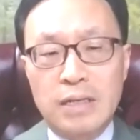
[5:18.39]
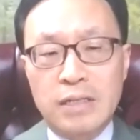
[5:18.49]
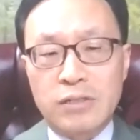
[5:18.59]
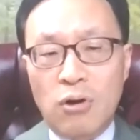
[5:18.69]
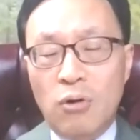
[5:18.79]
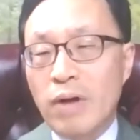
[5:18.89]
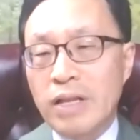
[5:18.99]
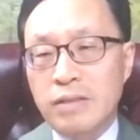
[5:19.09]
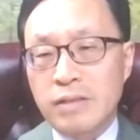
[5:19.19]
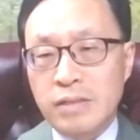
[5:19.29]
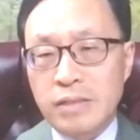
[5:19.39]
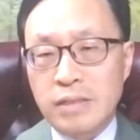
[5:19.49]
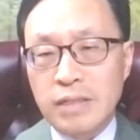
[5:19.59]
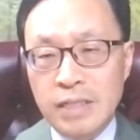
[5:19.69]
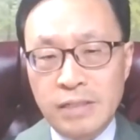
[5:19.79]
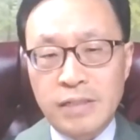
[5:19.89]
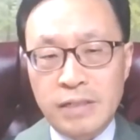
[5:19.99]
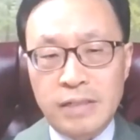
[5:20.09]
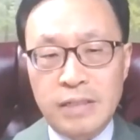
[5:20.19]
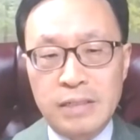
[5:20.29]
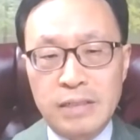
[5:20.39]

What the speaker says: this horrendous incident?